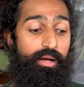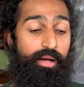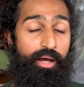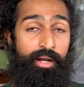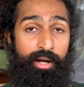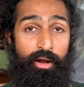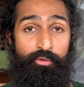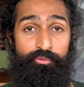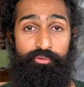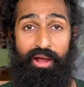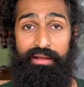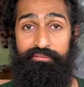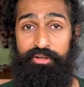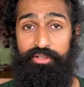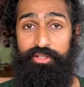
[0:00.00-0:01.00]
Around
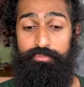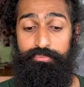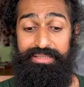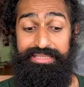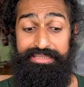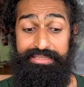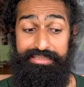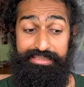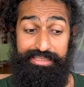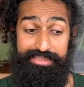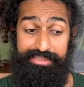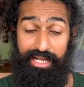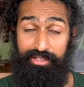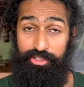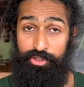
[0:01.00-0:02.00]
500 BC, this
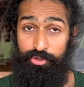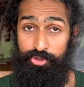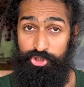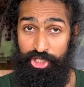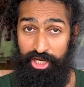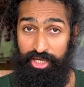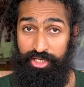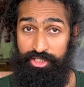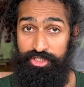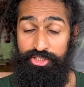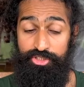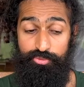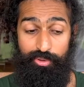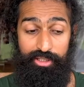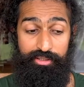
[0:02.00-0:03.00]
started to
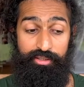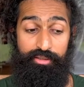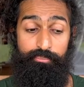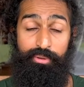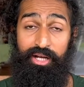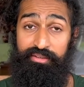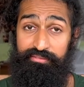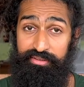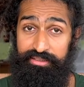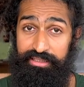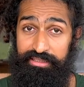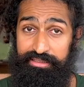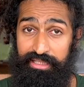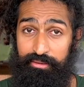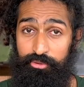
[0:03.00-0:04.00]
change when the Bhagavad
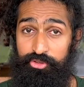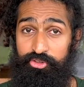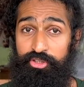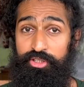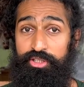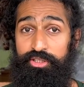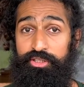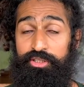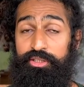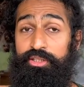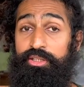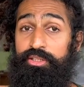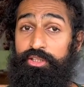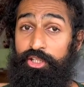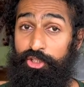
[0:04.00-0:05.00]
Gita was written,
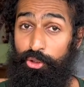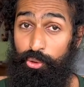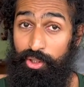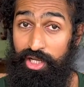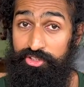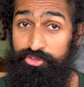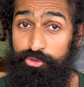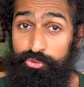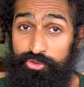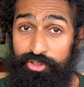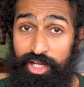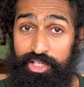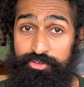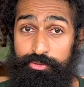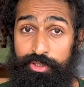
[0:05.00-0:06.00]
the Yoga
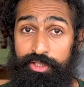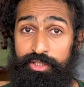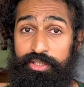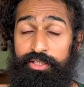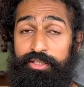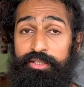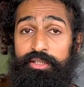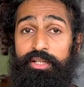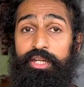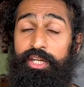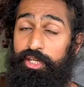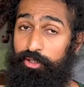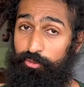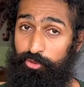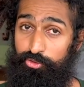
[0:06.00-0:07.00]
Sutras were written.
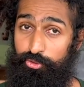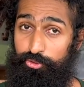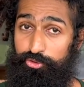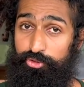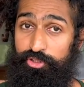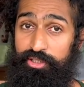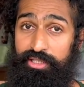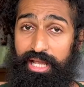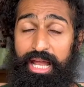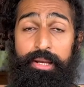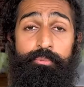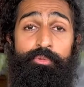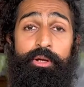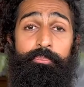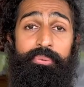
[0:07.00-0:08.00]
It was also the
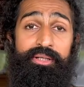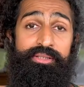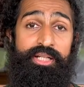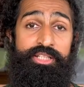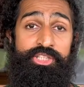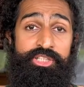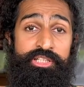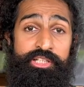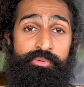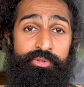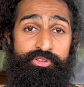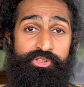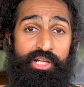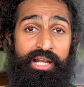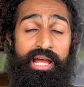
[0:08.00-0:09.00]
time where Patanjali
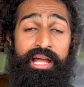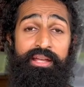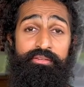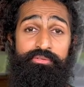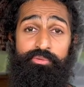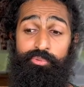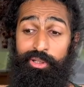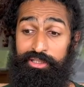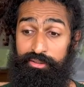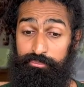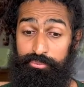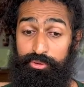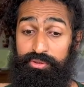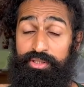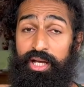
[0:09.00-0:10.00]
was alive, where the
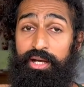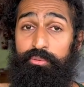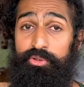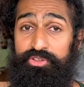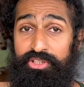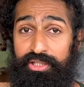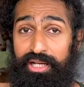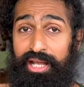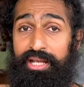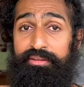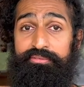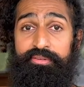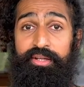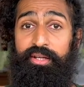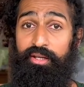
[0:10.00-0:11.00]
Buddha was alive.
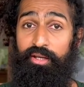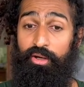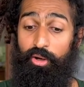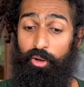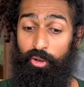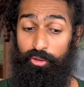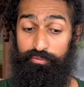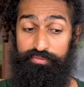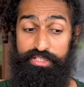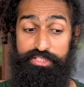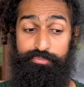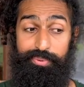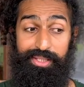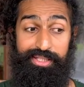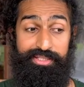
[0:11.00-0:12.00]
All of these
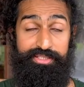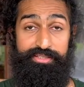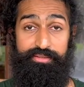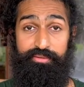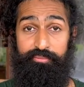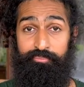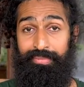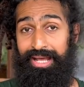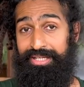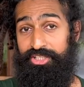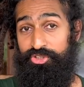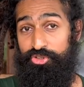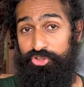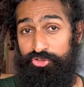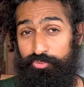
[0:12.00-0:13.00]
beings
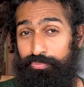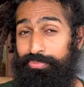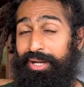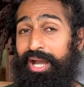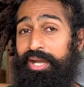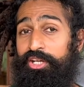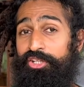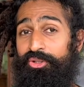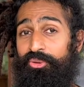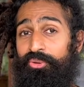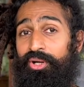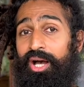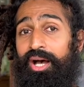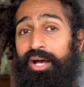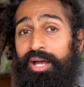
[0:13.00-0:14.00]
managed to spread
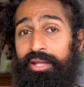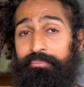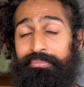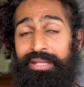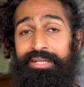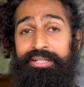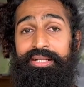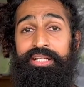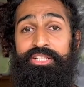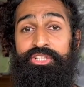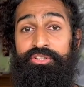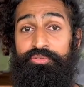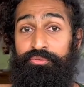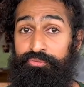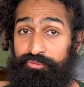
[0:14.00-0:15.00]
yoga and
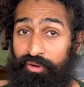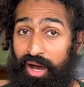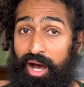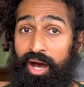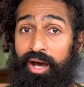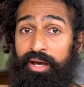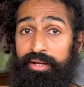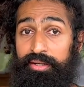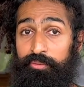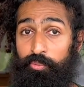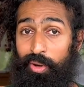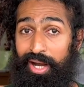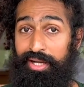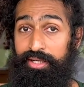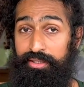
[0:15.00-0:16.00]
meditation far and
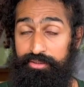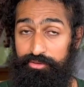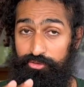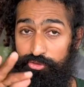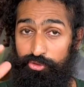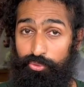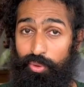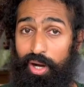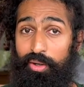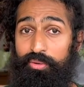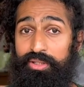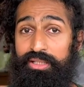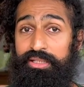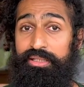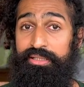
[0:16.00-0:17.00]
wide throughout
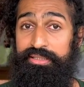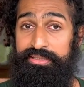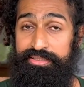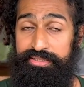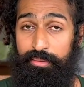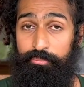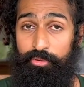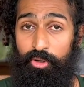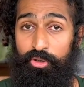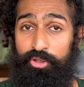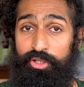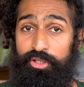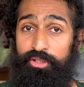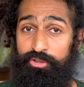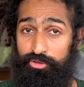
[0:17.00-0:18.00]
the Indian
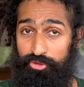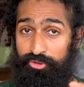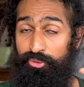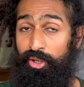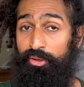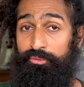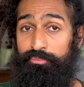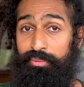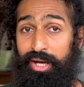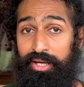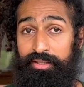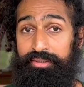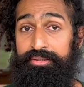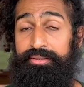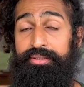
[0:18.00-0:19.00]
subcontinent, throughout
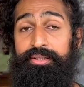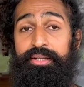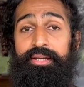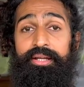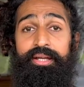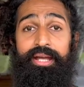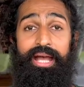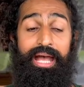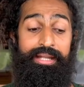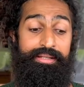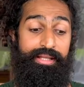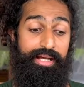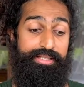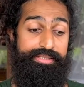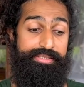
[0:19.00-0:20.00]
Bharat. And
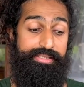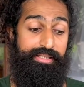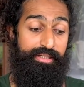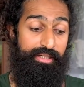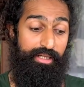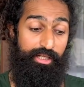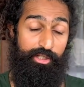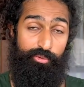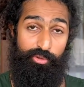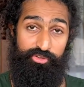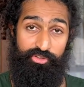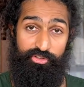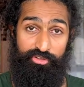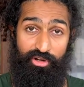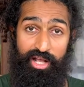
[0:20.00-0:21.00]
thus, it was
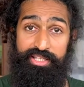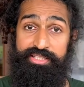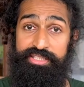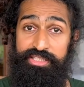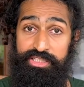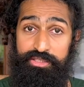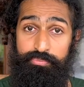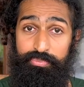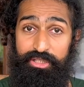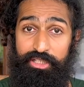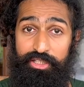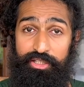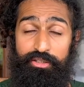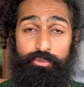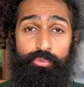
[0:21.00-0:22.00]
a transition
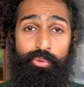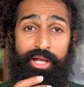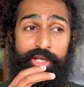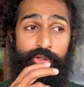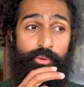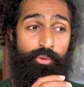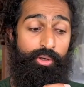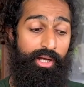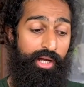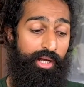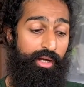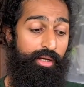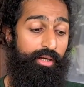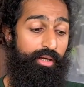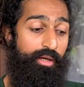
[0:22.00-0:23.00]
period where
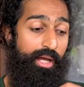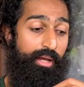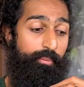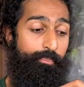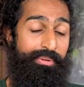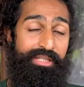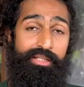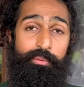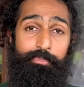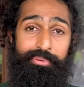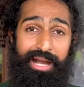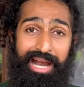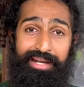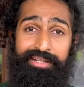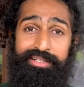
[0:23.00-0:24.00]
yoga, being a
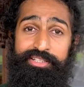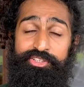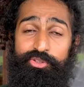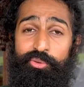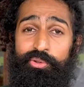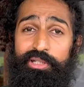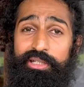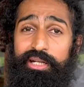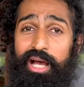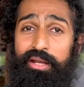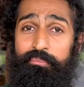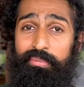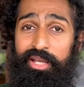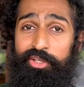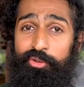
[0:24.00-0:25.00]
practice only
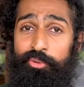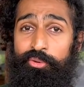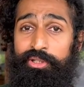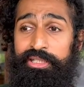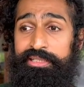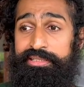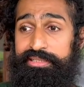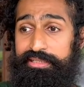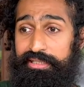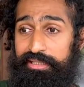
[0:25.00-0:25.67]
done by yogis